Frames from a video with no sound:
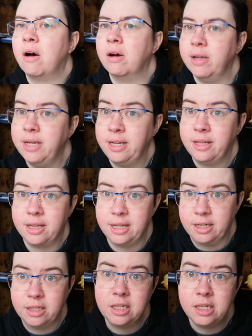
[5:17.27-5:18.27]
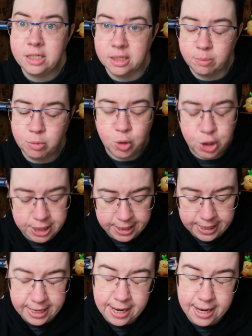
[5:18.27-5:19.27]
I didn't think to double
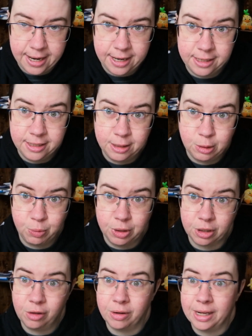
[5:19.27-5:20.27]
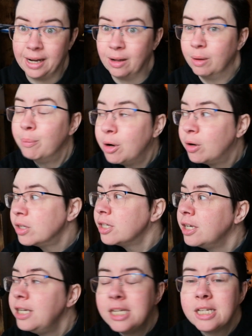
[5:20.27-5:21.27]
check it, and when I got it out the box
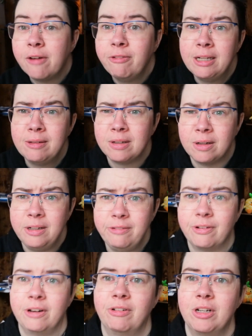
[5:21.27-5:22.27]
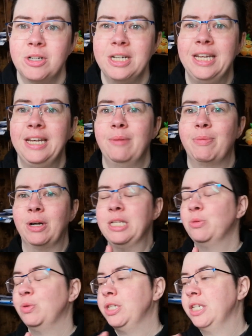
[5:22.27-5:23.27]
I discovered it was only 500
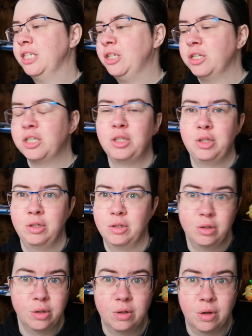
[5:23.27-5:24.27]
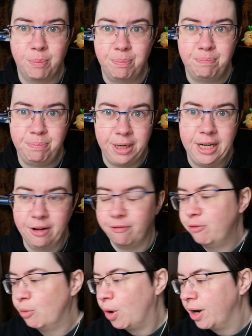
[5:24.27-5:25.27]
gigabytes, which is just not big
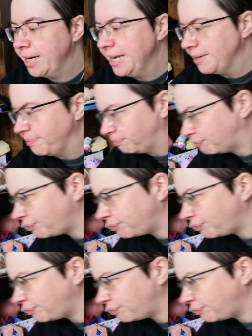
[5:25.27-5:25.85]
enough for what I need.